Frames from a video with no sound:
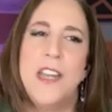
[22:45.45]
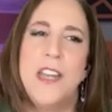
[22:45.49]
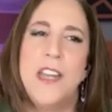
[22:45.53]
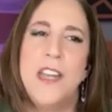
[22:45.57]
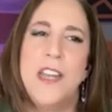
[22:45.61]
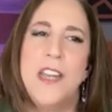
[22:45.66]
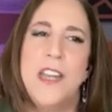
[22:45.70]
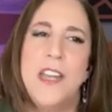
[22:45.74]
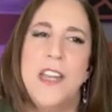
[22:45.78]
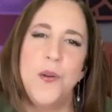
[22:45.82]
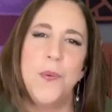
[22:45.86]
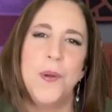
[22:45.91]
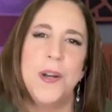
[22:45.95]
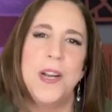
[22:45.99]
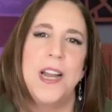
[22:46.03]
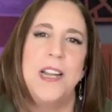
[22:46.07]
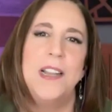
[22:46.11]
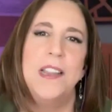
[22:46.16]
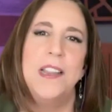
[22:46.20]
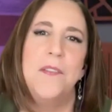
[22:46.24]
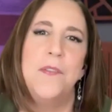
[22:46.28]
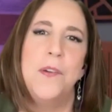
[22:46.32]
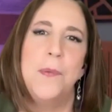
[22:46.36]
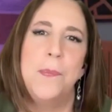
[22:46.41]
you know what I
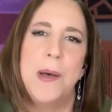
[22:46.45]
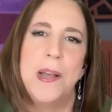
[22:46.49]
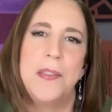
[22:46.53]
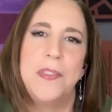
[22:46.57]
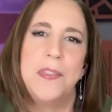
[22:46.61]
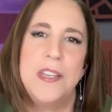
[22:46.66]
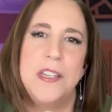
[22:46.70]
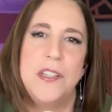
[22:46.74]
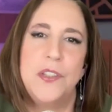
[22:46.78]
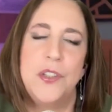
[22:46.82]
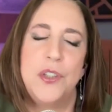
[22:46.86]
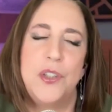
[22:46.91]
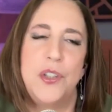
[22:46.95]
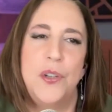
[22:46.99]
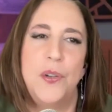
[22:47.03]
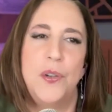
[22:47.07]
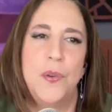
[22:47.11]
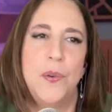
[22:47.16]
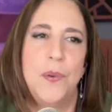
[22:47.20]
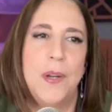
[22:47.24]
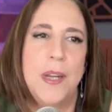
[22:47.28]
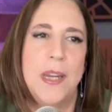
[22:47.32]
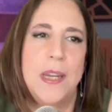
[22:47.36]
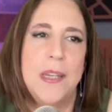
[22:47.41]
love about this
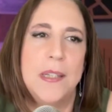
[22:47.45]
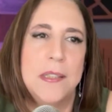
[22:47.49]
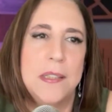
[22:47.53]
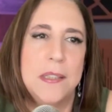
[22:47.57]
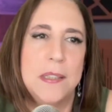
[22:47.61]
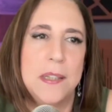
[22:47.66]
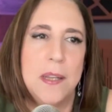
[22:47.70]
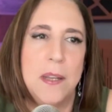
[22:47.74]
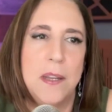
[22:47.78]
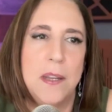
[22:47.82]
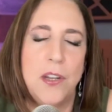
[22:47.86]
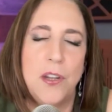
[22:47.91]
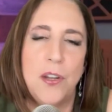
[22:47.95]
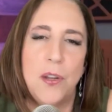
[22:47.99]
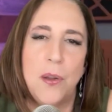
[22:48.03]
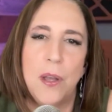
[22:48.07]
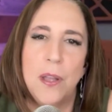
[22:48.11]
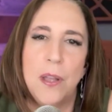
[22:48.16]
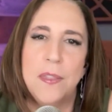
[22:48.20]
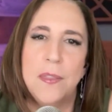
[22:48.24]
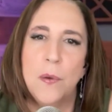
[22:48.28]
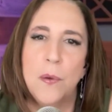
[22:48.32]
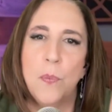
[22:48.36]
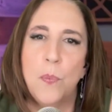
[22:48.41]
too is
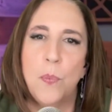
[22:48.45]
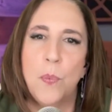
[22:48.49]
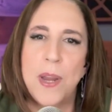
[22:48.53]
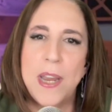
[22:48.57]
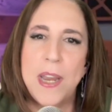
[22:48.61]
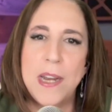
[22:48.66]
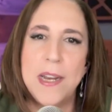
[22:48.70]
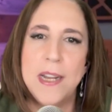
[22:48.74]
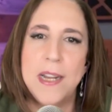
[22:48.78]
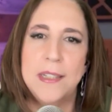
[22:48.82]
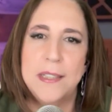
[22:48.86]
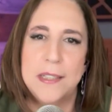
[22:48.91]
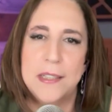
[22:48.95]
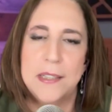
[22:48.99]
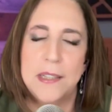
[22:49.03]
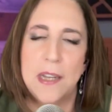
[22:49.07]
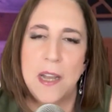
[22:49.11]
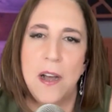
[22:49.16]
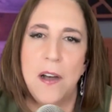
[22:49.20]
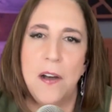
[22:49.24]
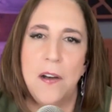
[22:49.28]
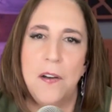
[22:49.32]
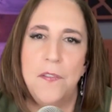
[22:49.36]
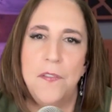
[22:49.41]
the witness
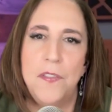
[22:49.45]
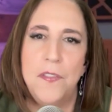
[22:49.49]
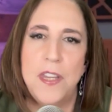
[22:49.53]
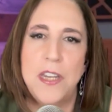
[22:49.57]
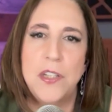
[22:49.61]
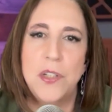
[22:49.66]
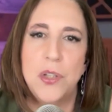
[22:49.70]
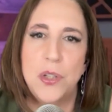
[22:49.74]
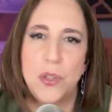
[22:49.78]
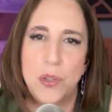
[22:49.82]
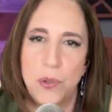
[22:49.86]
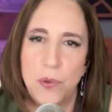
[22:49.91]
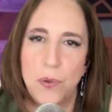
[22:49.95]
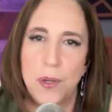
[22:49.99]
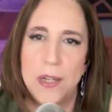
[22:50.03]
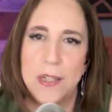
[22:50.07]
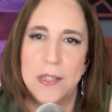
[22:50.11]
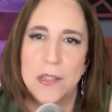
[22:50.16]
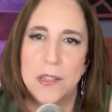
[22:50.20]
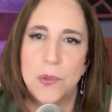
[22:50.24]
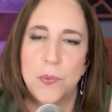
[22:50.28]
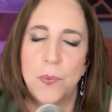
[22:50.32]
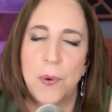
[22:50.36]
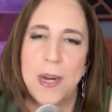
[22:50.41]
of these
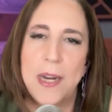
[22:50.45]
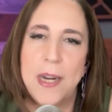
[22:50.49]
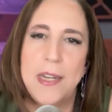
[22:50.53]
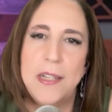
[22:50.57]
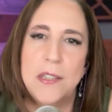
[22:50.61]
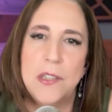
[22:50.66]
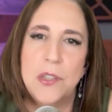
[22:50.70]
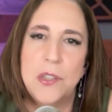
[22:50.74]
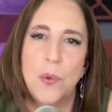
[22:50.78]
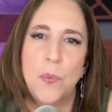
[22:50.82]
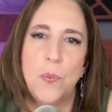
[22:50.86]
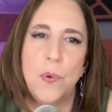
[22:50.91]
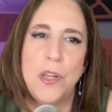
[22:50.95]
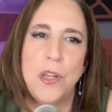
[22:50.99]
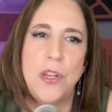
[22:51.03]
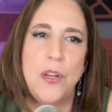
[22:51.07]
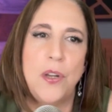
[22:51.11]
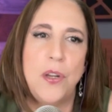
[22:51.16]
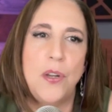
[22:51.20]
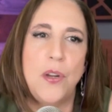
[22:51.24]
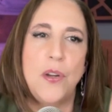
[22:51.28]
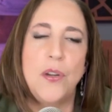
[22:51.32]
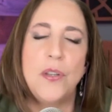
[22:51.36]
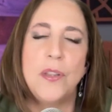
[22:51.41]
students, right? So when
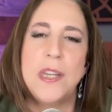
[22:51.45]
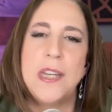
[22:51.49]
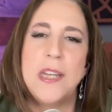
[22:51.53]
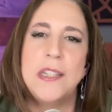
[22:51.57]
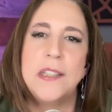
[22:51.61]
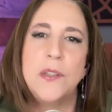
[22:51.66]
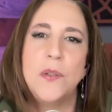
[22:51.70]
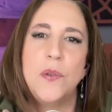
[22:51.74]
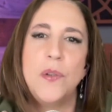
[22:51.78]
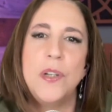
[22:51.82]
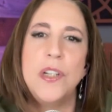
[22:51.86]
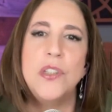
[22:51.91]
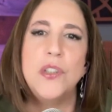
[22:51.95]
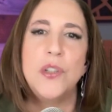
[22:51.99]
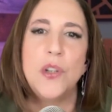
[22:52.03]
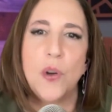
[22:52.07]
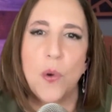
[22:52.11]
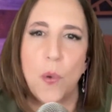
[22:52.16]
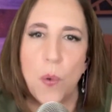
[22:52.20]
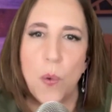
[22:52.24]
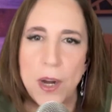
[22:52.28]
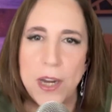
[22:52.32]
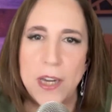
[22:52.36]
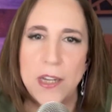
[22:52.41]
these students are
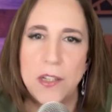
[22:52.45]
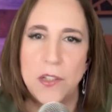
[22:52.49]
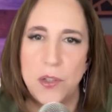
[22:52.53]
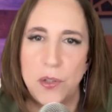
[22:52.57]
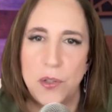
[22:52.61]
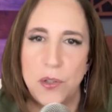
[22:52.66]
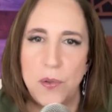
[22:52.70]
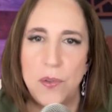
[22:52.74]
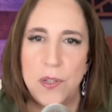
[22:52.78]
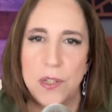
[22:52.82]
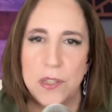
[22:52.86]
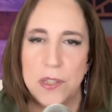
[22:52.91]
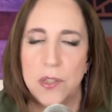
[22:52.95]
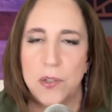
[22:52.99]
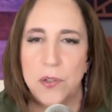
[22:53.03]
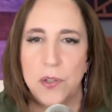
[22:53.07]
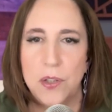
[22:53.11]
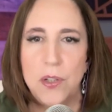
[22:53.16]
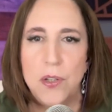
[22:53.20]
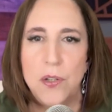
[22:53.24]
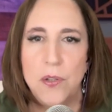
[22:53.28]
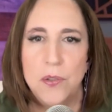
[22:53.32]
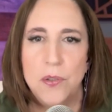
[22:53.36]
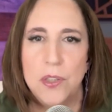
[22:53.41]
going to this
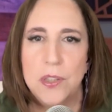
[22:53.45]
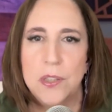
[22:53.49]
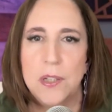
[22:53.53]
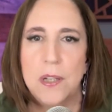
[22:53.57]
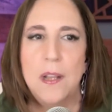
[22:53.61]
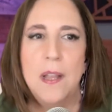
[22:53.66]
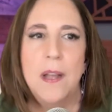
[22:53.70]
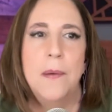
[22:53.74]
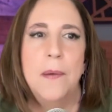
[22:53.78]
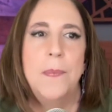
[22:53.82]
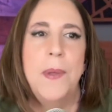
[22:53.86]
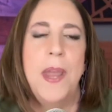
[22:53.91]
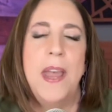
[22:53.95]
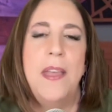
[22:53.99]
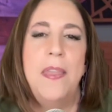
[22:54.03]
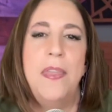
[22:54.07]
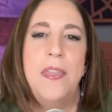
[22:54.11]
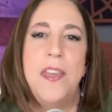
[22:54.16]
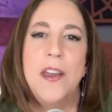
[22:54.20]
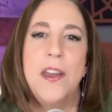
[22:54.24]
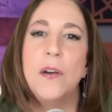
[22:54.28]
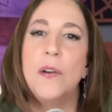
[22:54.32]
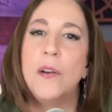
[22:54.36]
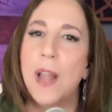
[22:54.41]
good news club
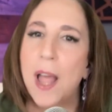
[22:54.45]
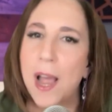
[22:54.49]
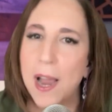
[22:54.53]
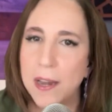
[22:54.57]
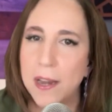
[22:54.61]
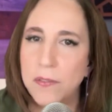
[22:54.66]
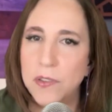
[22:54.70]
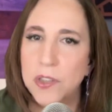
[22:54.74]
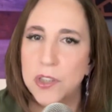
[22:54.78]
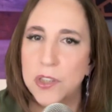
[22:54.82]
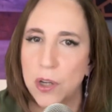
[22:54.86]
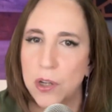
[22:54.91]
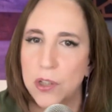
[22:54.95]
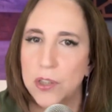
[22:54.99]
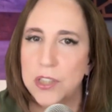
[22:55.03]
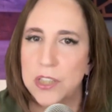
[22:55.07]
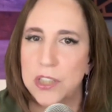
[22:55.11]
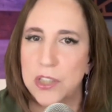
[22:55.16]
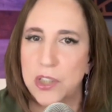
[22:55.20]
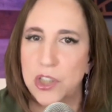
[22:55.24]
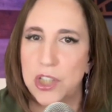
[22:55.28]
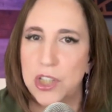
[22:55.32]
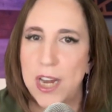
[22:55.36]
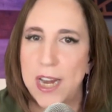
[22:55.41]
and their lives start
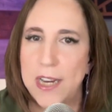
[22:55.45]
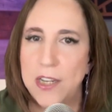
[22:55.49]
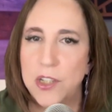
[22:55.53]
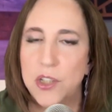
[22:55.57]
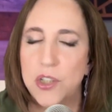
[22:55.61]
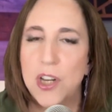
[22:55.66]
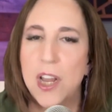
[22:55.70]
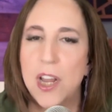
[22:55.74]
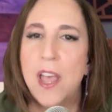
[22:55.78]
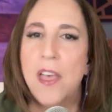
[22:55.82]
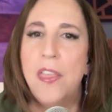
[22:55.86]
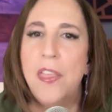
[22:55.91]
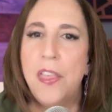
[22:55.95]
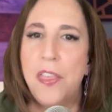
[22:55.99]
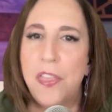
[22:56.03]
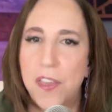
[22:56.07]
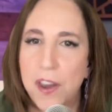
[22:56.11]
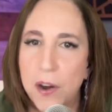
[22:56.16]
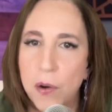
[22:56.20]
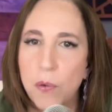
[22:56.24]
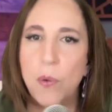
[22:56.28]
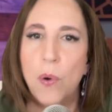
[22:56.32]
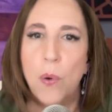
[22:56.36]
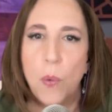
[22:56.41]
to change,
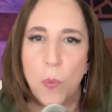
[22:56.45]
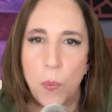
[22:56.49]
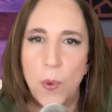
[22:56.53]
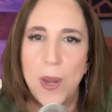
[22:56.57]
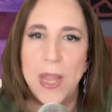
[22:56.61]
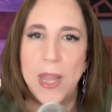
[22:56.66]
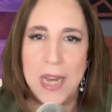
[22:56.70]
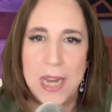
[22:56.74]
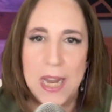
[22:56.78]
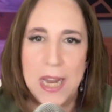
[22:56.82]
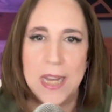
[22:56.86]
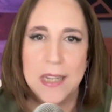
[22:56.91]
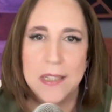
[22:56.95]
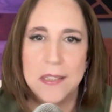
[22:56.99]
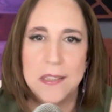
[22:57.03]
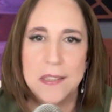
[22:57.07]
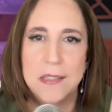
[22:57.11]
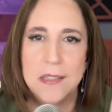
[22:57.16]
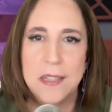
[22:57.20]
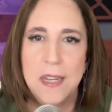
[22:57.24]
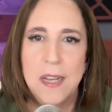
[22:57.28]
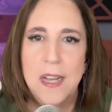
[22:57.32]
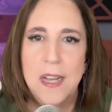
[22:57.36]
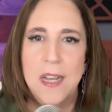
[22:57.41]
they're a
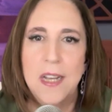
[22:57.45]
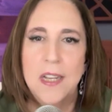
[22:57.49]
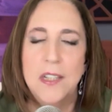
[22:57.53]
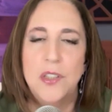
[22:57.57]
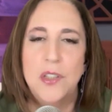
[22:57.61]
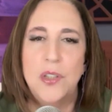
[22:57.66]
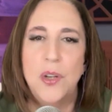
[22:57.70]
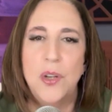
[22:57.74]
witness to